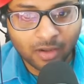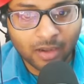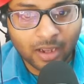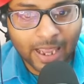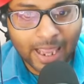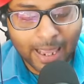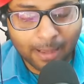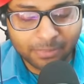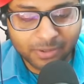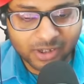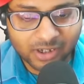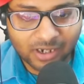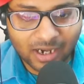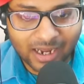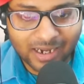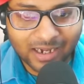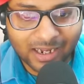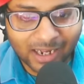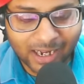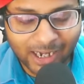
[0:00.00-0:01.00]

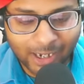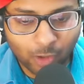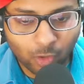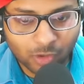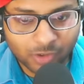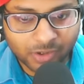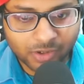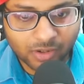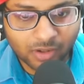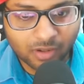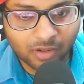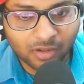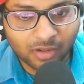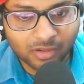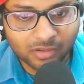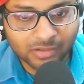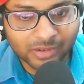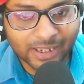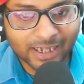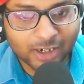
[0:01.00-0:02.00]
FC9 Helios,
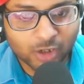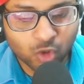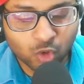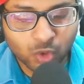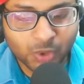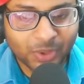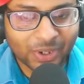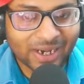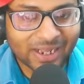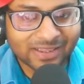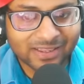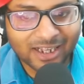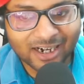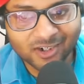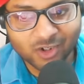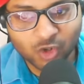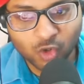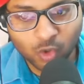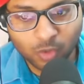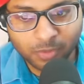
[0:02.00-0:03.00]
they should train their
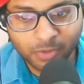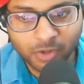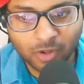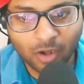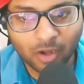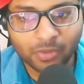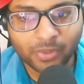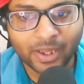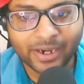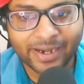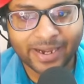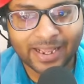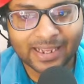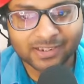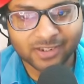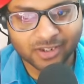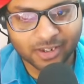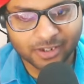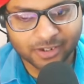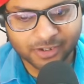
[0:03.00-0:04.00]
troops on the day
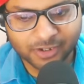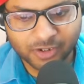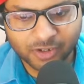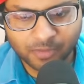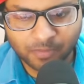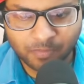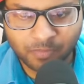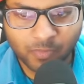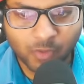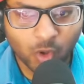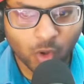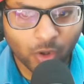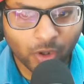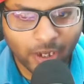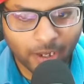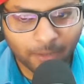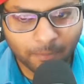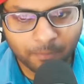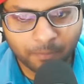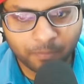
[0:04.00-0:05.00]
6.
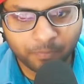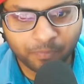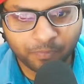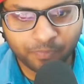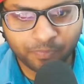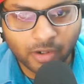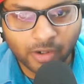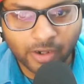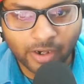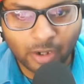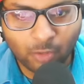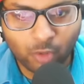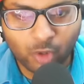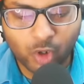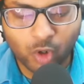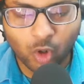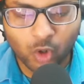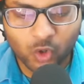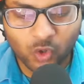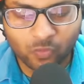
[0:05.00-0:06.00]
Okay, now we
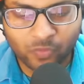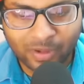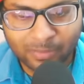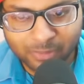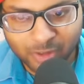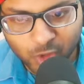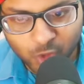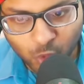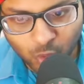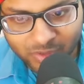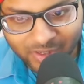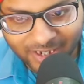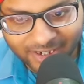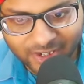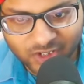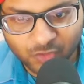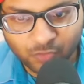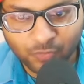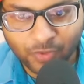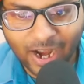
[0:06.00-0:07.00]
go to 5th June, that
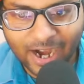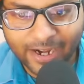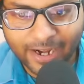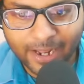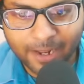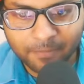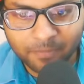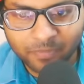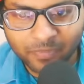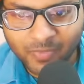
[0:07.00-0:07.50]
is Friday.